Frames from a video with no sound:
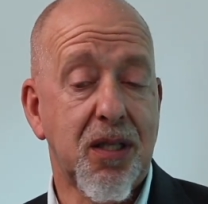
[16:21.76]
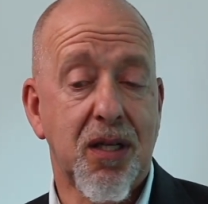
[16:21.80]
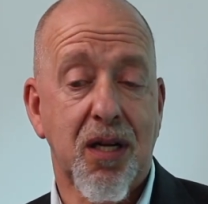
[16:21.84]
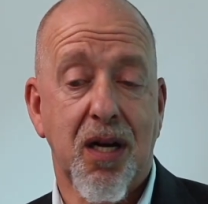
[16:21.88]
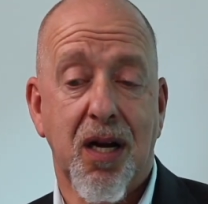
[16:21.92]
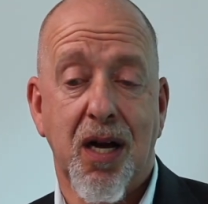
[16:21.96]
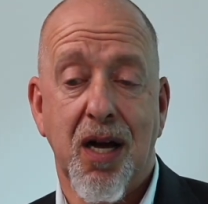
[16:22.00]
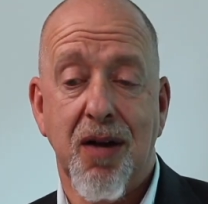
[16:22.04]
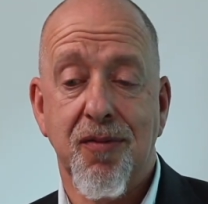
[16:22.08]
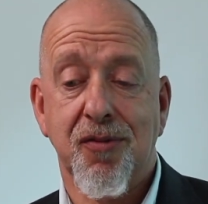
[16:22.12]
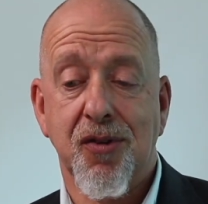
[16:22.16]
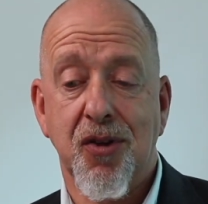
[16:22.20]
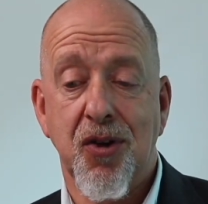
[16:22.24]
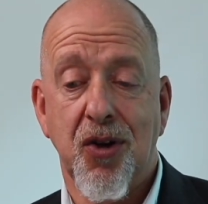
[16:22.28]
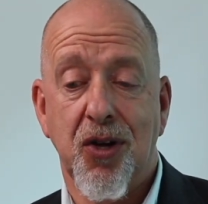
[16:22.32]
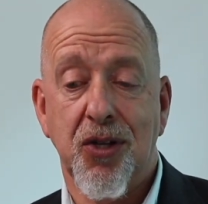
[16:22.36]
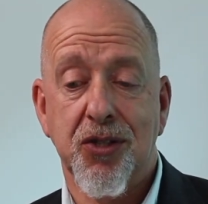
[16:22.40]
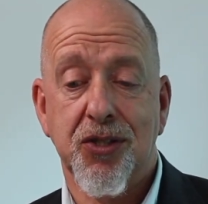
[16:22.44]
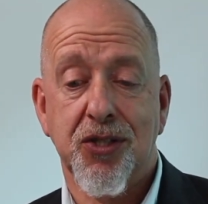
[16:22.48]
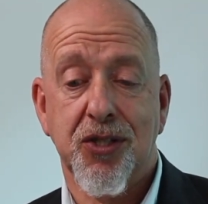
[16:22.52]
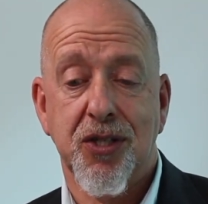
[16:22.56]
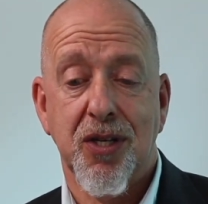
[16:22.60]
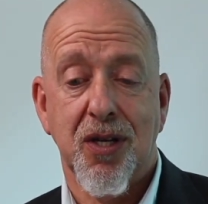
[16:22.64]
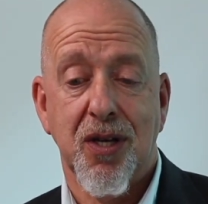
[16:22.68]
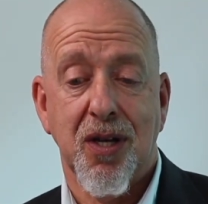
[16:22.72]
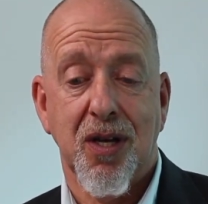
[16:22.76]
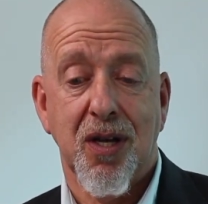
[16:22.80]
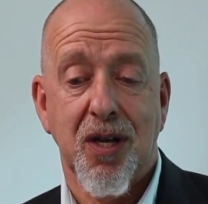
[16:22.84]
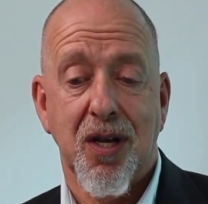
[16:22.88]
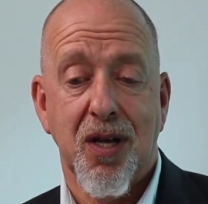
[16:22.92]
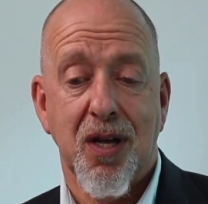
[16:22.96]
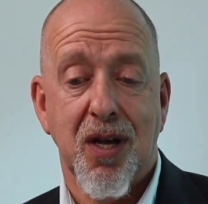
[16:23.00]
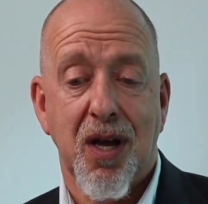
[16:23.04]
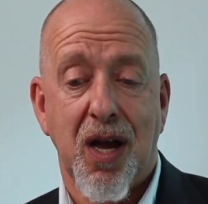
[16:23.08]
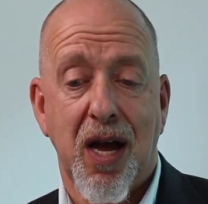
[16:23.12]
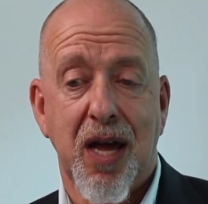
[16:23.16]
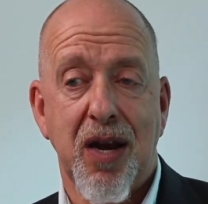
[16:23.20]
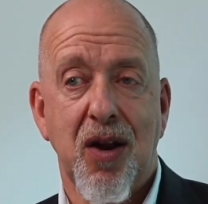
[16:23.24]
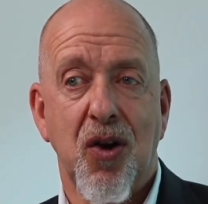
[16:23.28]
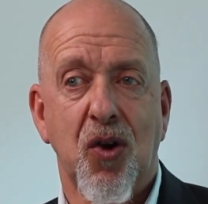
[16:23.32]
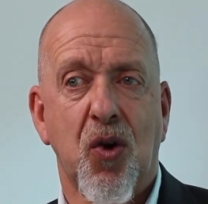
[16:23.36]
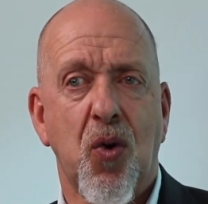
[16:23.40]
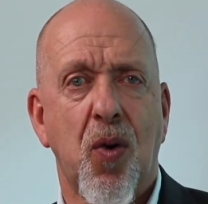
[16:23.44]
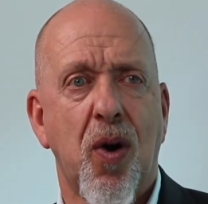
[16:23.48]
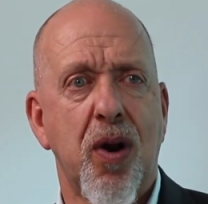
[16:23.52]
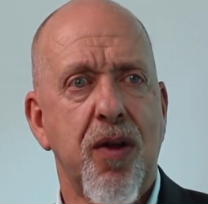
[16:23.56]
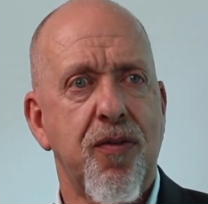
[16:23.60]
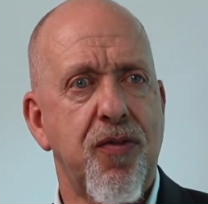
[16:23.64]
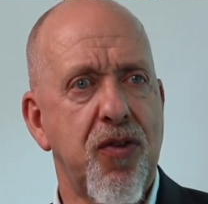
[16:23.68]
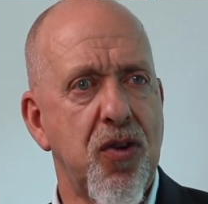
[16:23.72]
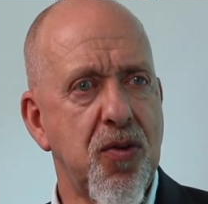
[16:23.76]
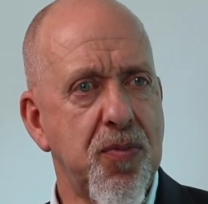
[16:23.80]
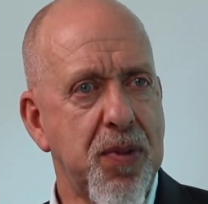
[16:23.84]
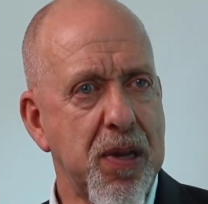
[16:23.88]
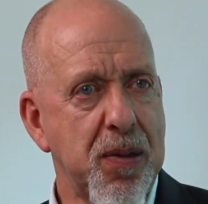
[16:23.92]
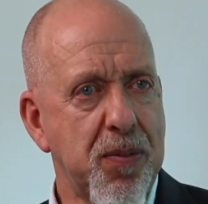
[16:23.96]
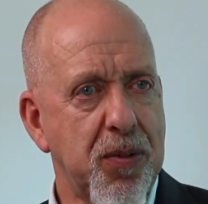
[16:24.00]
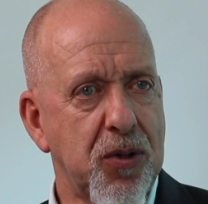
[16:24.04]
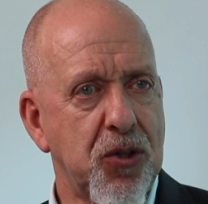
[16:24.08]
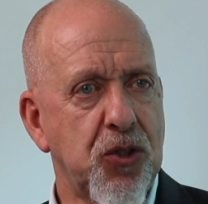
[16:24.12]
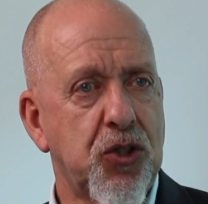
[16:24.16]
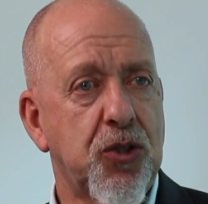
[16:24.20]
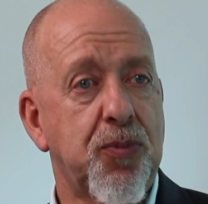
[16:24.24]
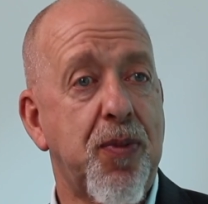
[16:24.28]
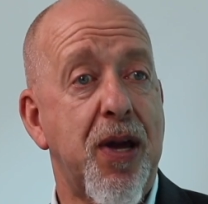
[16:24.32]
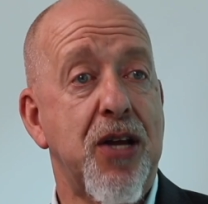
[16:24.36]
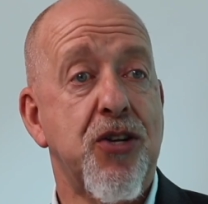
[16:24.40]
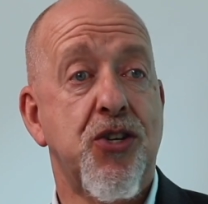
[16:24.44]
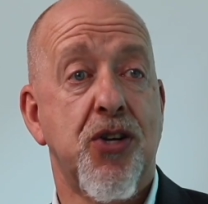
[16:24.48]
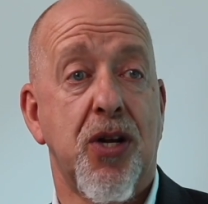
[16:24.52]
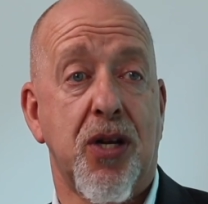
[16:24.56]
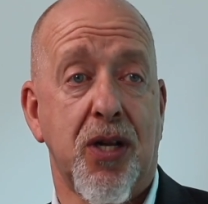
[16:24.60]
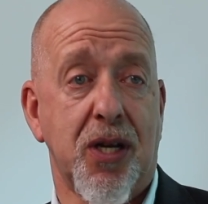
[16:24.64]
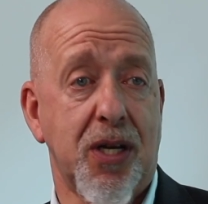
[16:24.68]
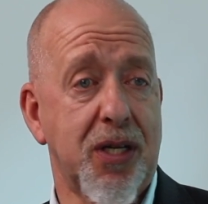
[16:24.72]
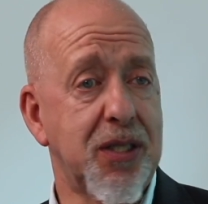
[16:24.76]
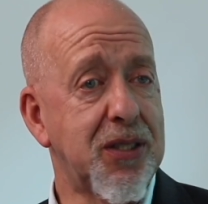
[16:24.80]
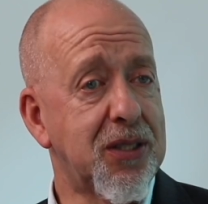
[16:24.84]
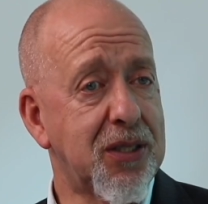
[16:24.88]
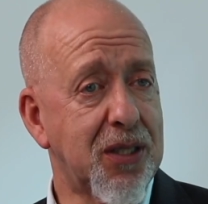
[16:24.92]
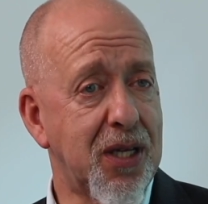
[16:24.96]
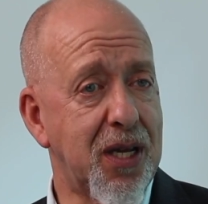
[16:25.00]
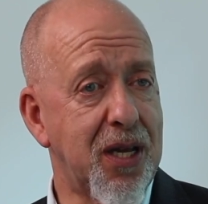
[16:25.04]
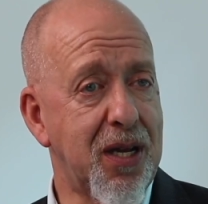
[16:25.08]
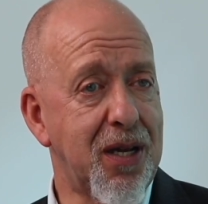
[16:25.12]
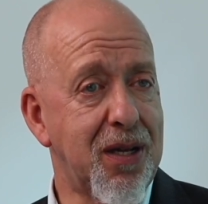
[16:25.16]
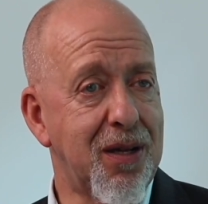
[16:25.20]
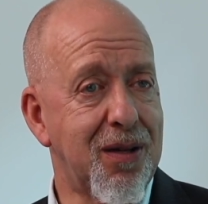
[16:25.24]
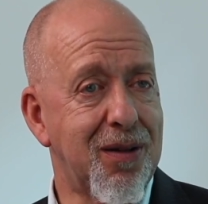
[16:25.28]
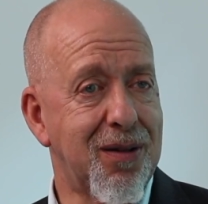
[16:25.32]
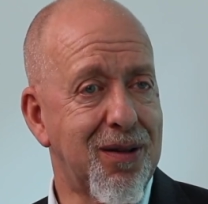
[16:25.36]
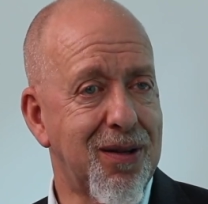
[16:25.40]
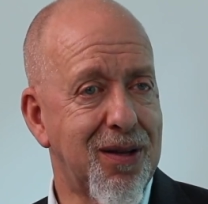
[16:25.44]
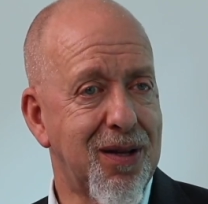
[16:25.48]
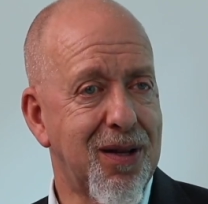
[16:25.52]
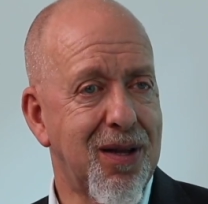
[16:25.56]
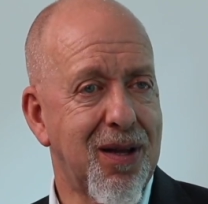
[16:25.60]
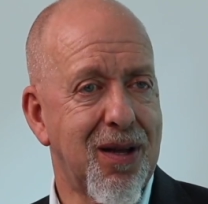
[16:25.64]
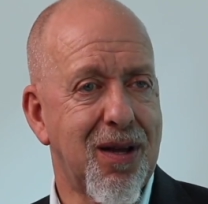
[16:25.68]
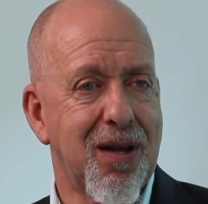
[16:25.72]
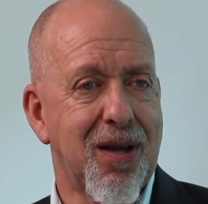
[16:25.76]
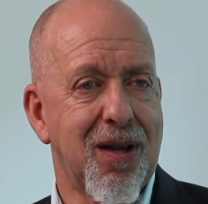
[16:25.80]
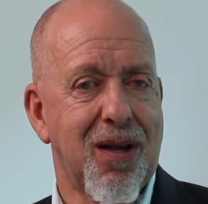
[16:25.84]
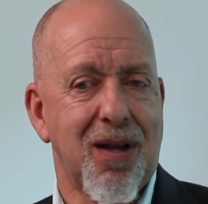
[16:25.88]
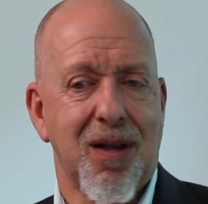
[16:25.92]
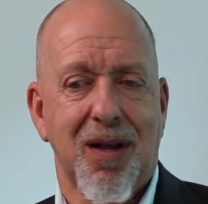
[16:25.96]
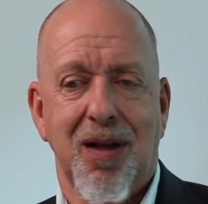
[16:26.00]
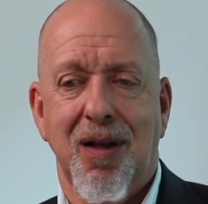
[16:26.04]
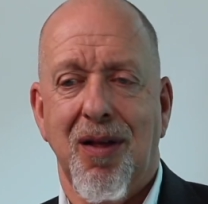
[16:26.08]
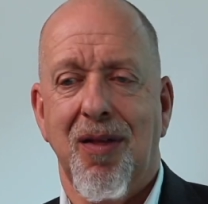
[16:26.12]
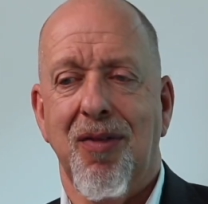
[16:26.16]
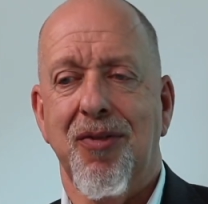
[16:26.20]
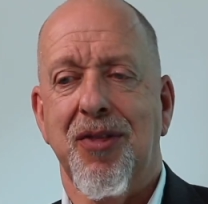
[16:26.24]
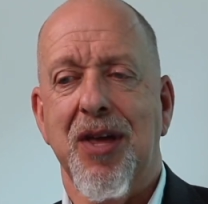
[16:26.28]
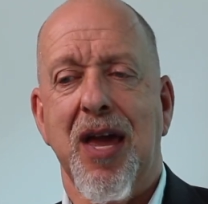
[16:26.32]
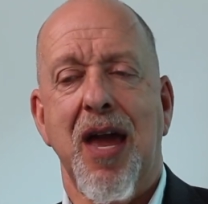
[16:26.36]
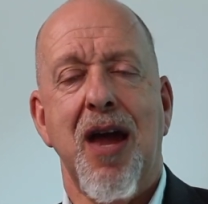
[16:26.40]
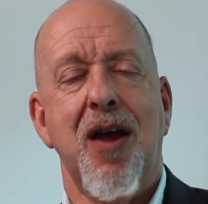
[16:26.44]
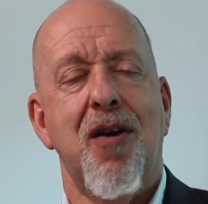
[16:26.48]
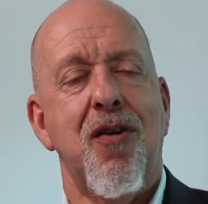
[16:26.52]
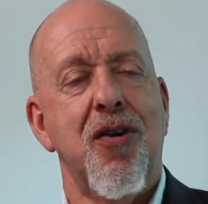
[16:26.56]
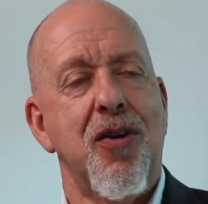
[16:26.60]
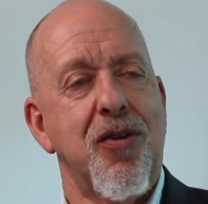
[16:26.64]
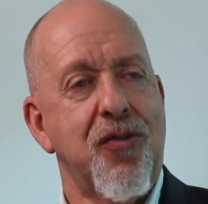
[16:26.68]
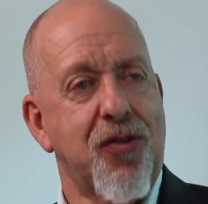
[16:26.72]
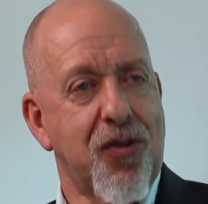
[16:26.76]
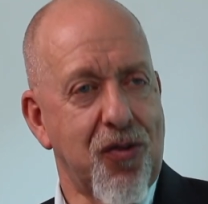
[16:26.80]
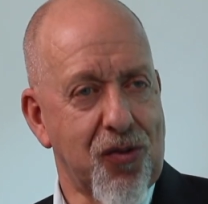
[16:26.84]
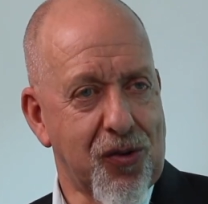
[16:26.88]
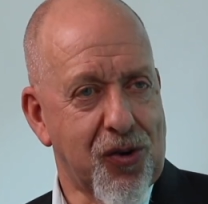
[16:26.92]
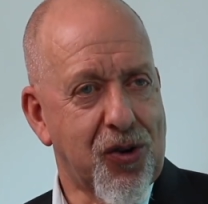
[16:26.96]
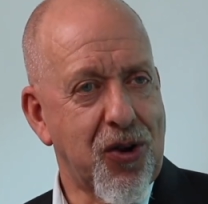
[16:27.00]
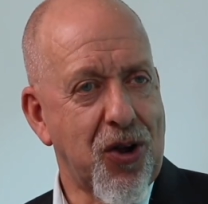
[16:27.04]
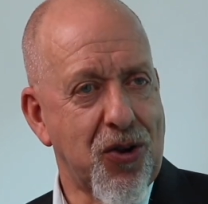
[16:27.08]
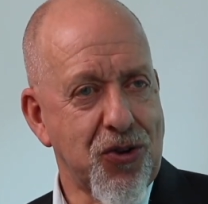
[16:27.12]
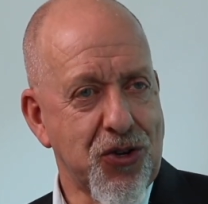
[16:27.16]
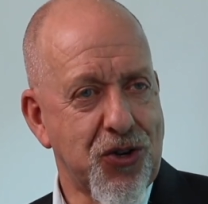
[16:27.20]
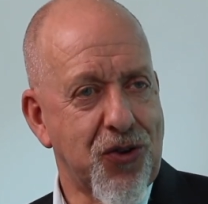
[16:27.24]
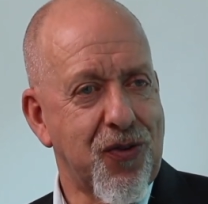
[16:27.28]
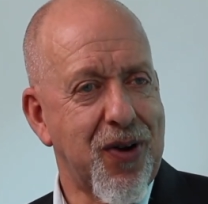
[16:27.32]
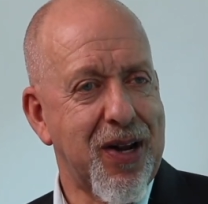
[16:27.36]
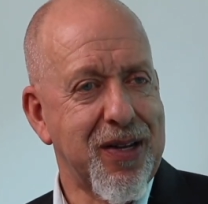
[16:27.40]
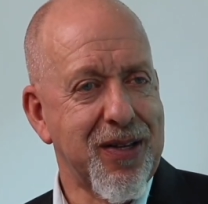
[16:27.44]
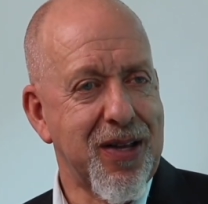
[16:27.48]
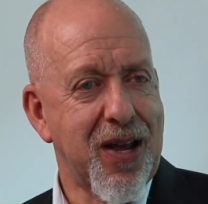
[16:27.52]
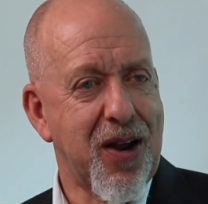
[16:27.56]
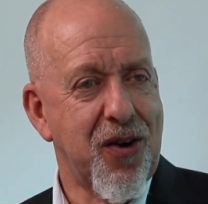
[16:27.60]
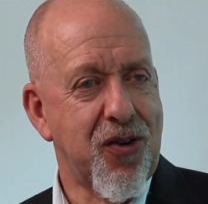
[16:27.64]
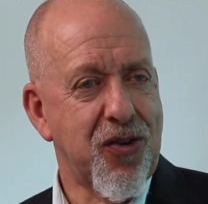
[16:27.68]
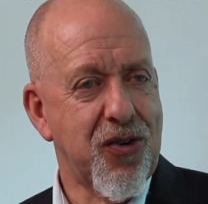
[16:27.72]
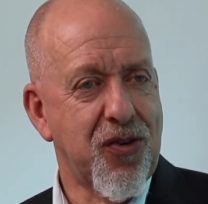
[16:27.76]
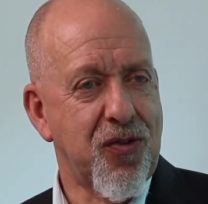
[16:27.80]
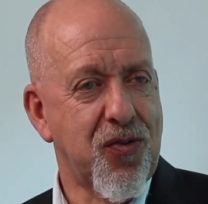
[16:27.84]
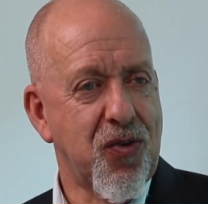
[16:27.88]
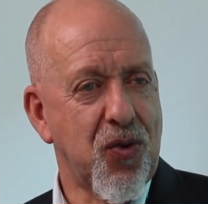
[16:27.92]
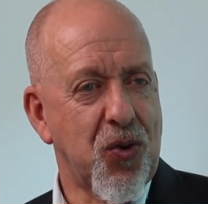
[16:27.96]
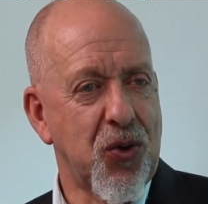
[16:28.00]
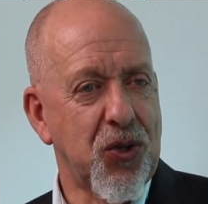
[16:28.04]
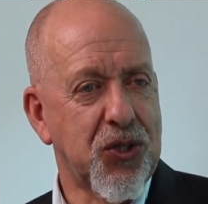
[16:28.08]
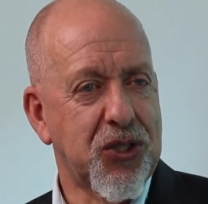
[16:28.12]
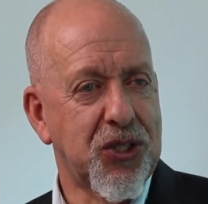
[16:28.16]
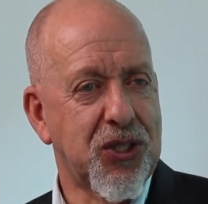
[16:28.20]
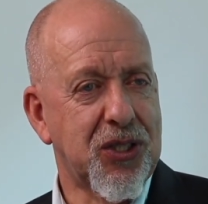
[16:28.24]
You know, I know quite a few people who specialize in the area of coaching around the area of divorce.